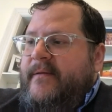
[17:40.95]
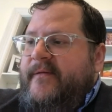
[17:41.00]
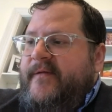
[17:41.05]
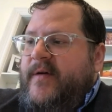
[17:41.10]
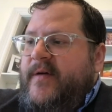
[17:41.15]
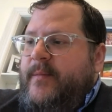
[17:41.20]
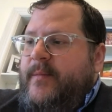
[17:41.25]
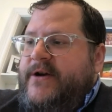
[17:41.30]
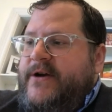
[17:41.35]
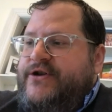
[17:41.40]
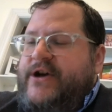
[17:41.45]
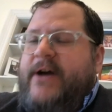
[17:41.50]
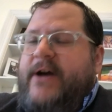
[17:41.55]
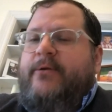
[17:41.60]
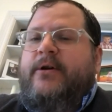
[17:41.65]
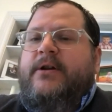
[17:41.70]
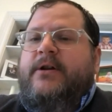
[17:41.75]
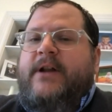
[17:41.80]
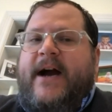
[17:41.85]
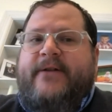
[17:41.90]
from a
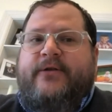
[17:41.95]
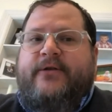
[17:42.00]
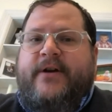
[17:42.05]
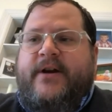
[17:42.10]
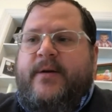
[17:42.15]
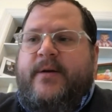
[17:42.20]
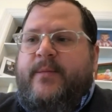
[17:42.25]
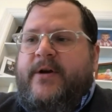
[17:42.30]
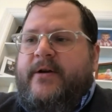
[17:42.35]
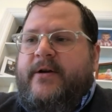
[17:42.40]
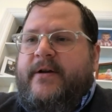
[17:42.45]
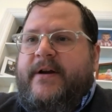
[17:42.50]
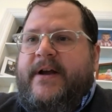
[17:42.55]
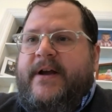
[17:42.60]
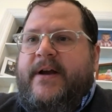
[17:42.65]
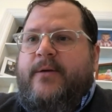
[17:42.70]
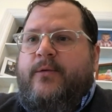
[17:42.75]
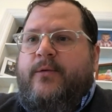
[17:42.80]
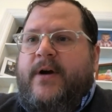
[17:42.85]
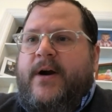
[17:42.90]
General Electric
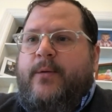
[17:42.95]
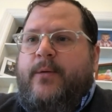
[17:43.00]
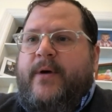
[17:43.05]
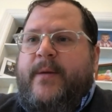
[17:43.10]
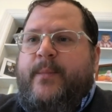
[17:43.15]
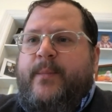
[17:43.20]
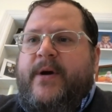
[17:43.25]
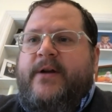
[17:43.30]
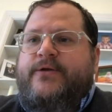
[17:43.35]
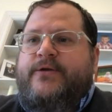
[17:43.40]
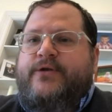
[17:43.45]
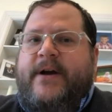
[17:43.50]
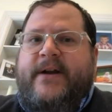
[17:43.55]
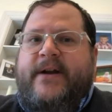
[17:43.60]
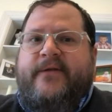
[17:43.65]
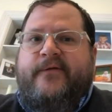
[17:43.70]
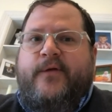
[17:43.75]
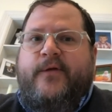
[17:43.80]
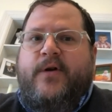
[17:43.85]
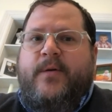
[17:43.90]
community where we built
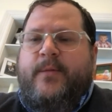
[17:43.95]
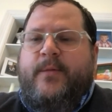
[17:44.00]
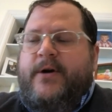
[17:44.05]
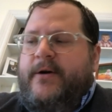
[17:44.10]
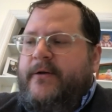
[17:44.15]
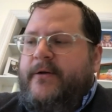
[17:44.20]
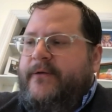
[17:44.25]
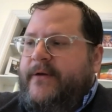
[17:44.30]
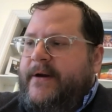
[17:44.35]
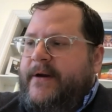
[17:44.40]
transformers